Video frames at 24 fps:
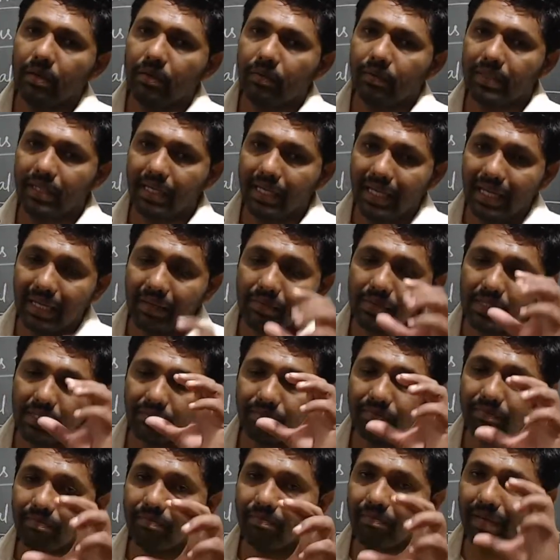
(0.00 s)
With the names
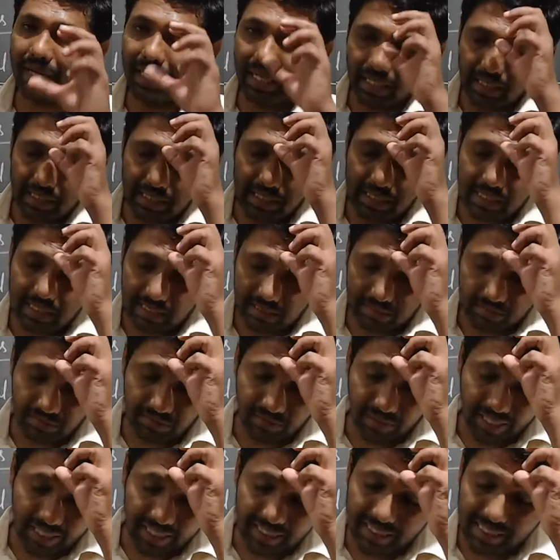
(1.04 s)
of males,
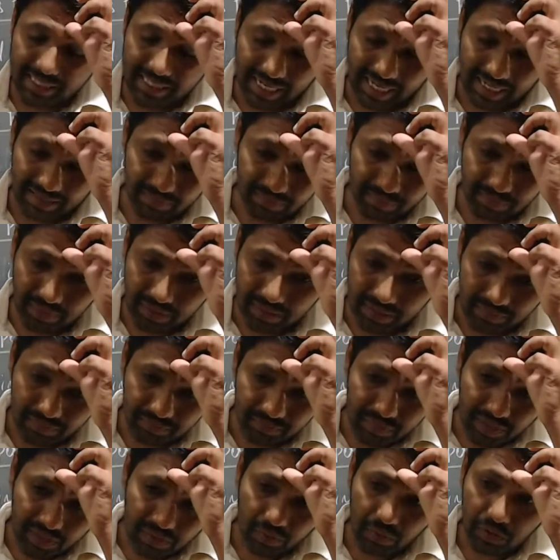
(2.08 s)
for example,
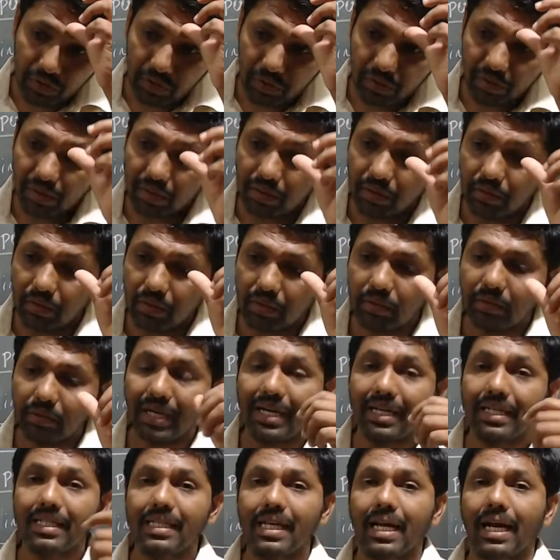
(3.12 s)
we should you
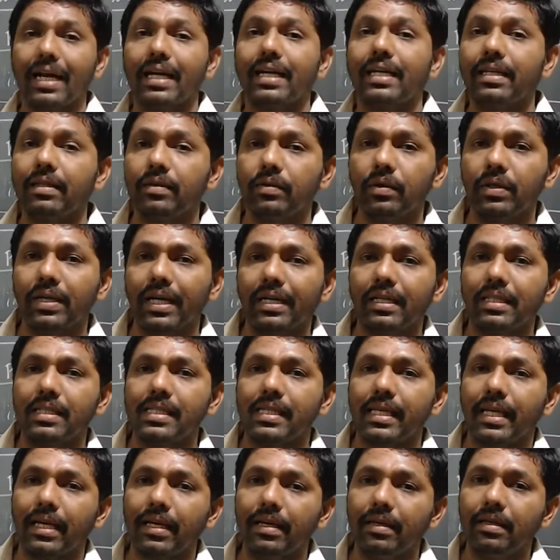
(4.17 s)
can't
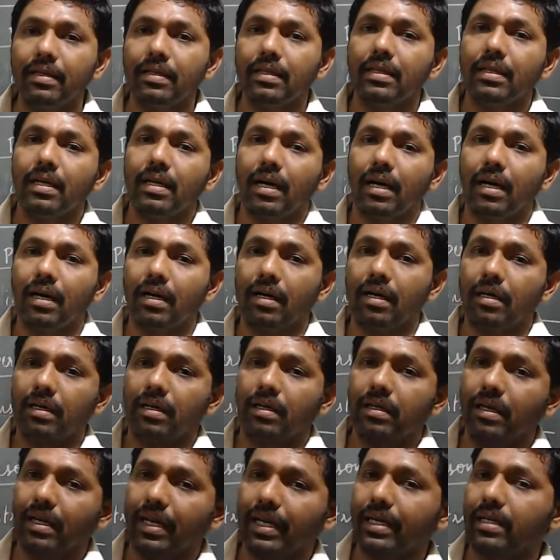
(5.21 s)
say
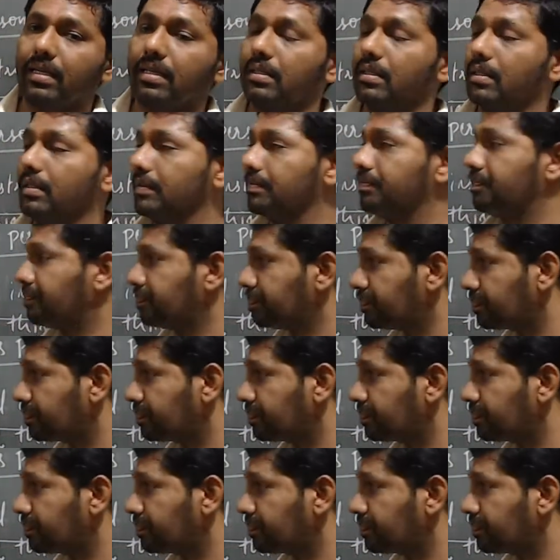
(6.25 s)
like uh,